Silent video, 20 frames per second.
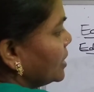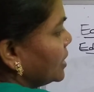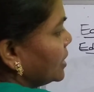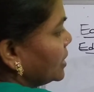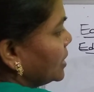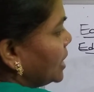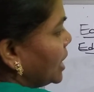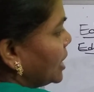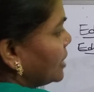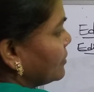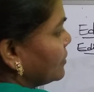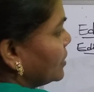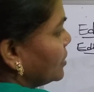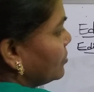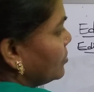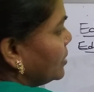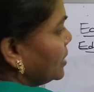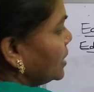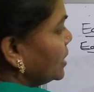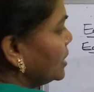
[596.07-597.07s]
that will
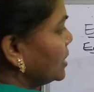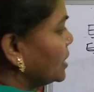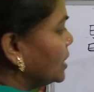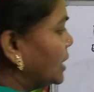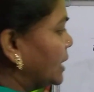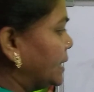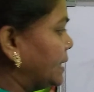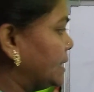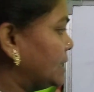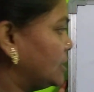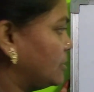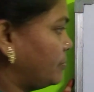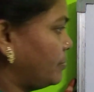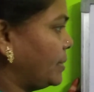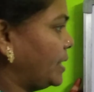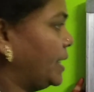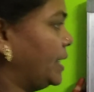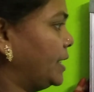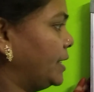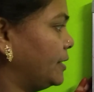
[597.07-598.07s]
be
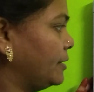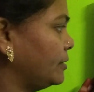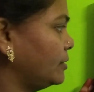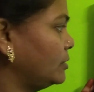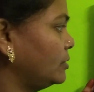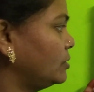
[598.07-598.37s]
displayed.